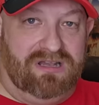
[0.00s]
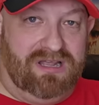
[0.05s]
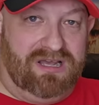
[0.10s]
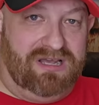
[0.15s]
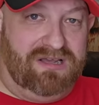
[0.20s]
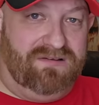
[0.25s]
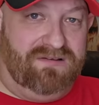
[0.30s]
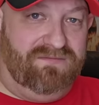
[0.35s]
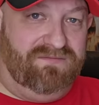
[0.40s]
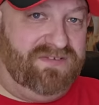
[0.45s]

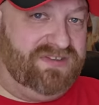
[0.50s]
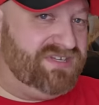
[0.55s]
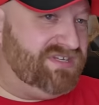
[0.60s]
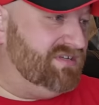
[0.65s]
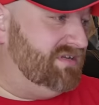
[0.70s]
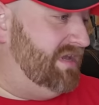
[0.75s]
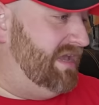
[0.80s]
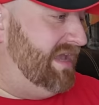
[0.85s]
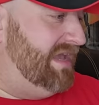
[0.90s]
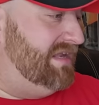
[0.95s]

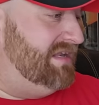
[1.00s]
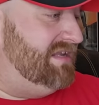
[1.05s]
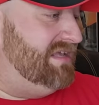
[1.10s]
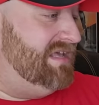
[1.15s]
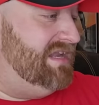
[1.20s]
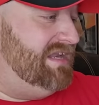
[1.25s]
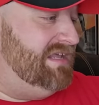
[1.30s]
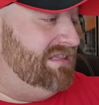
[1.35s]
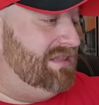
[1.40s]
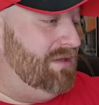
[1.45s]
gloves and
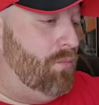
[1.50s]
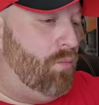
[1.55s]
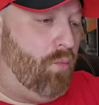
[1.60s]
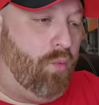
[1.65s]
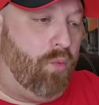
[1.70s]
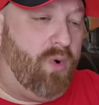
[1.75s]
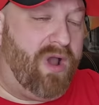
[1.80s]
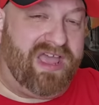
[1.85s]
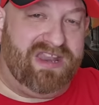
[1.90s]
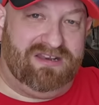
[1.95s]
getting
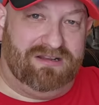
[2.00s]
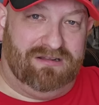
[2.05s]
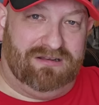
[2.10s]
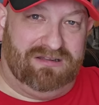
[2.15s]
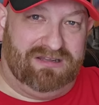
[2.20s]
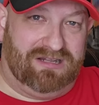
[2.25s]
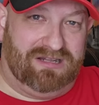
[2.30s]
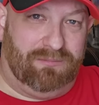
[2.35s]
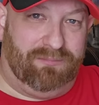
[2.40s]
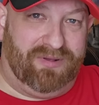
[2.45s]
them wet a
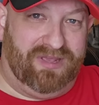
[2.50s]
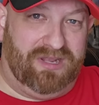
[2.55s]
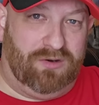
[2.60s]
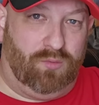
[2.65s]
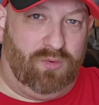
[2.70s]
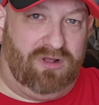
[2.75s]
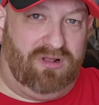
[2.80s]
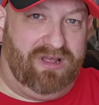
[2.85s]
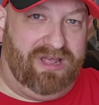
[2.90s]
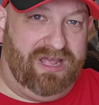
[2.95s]
little
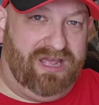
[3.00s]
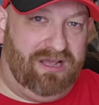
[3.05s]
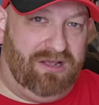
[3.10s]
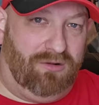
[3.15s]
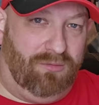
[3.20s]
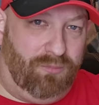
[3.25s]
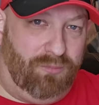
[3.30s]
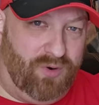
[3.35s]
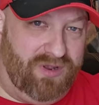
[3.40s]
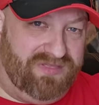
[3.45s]
bit will
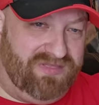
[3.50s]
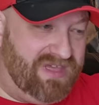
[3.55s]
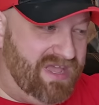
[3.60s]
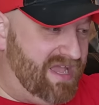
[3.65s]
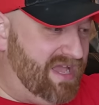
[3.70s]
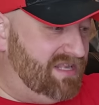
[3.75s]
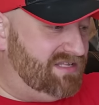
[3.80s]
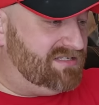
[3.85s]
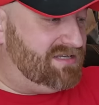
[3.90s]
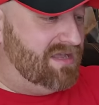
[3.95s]
help with
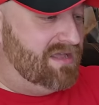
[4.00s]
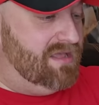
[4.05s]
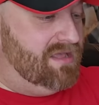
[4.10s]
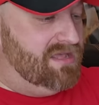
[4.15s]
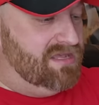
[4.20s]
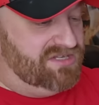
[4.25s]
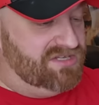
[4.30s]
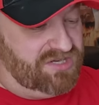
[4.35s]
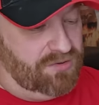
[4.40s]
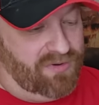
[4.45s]
that.
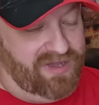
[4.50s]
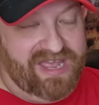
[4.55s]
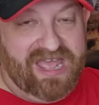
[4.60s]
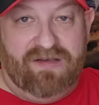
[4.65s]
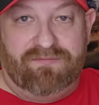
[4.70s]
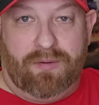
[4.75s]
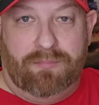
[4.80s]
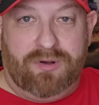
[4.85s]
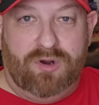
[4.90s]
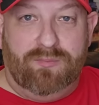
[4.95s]
So I
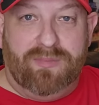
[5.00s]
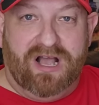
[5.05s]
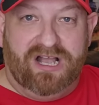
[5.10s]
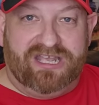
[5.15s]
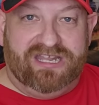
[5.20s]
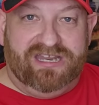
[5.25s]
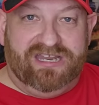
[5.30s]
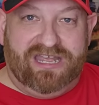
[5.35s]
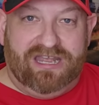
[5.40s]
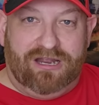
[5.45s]
have a boo
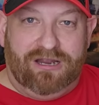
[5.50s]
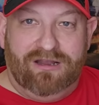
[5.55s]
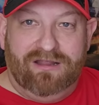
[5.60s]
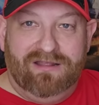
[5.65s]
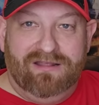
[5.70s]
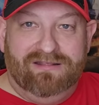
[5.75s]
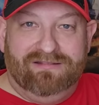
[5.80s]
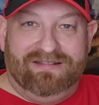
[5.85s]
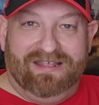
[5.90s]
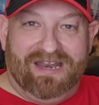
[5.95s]
bucket
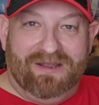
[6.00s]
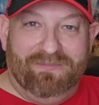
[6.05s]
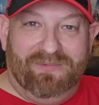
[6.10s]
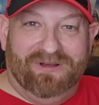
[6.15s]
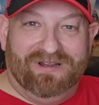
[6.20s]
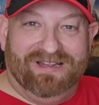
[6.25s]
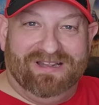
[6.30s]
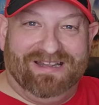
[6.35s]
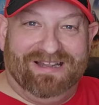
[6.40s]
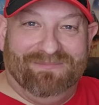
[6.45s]
here that I
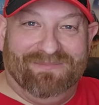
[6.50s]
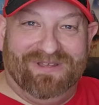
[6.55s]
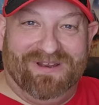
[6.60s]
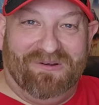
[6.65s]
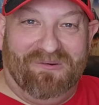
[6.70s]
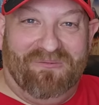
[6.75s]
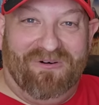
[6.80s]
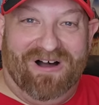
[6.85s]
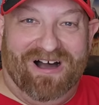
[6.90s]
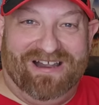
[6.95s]
put a little
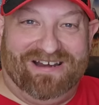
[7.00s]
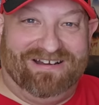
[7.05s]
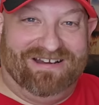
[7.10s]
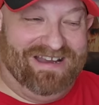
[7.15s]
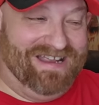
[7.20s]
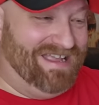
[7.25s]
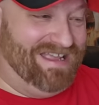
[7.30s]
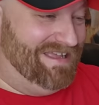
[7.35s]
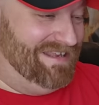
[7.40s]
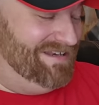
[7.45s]
bit of
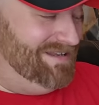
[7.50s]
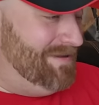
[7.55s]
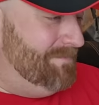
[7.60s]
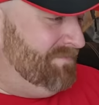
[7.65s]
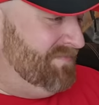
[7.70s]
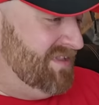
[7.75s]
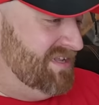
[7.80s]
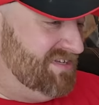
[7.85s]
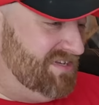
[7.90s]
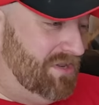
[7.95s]
water in
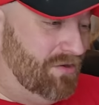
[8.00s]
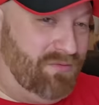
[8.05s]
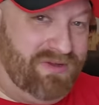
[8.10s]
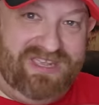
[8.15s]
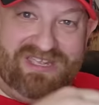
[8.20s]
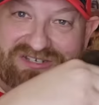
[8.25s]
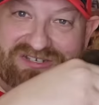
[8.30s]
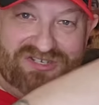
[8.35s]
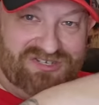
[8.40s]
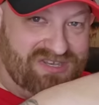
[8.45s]
so that
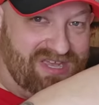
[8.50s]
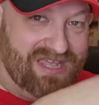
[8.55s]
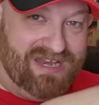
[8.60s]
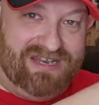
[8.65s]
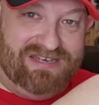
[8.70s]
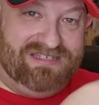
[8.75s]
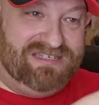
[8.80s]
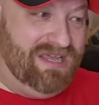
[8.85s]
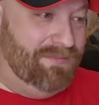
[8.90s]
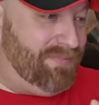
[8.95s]
we can just
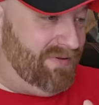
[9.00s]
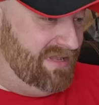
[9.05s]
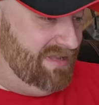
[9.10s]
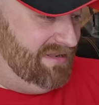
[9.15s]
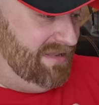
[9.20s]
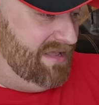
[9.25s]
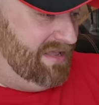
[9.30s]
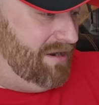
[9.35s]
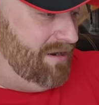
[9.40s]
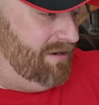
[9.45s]
kind of dip
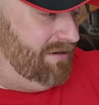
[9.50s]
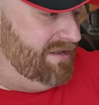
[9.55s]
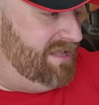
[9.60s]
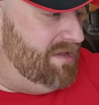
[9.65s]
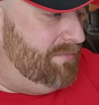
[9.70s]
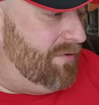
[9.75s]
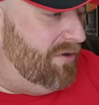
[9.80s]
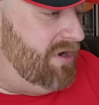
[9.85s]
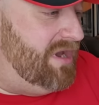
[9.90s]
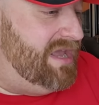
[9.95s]
in there and
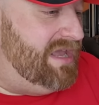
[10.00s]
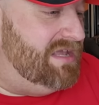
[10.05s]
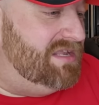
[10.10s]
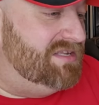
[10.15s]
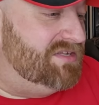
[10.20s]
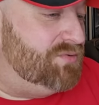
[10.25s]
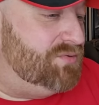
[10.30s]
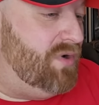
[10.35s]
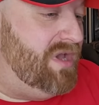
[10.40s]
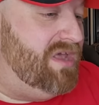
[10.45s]
keep our
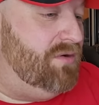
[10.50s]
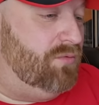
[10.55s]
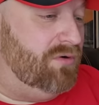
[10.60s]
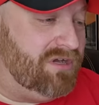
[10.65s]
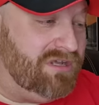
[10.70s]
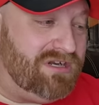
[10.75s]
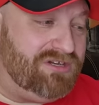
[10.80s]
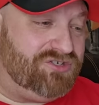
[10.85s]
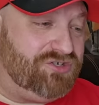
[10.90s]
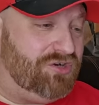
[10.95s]
hands wet.
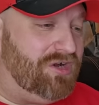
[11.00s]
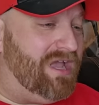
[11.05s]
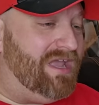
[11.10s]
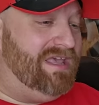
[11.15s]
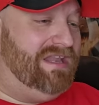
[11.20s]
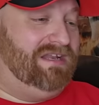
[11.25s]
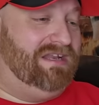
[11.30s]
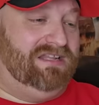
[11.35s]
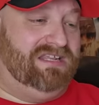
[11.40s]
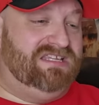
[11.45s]
We're gonna
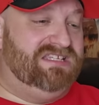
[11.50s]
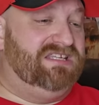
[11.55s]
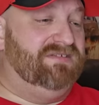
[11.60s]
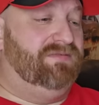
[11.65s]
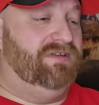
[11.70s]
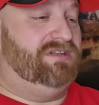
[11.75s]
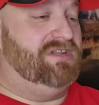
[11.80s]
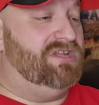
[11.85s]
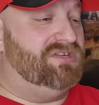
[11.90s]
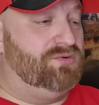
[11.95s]
try it at least.
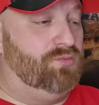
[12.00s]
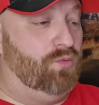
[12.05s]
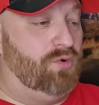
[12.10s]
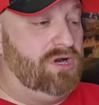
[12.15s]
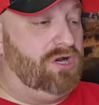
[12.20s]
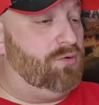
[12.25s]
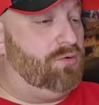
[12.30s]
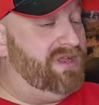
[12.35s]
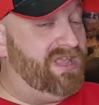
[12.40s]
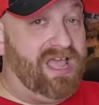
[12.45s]
If it doesn't
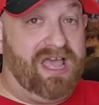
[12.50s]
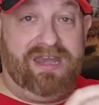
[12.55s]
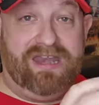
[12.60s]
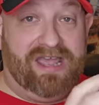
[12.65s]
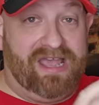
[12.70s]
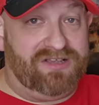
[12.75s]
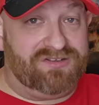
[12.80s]
work, we got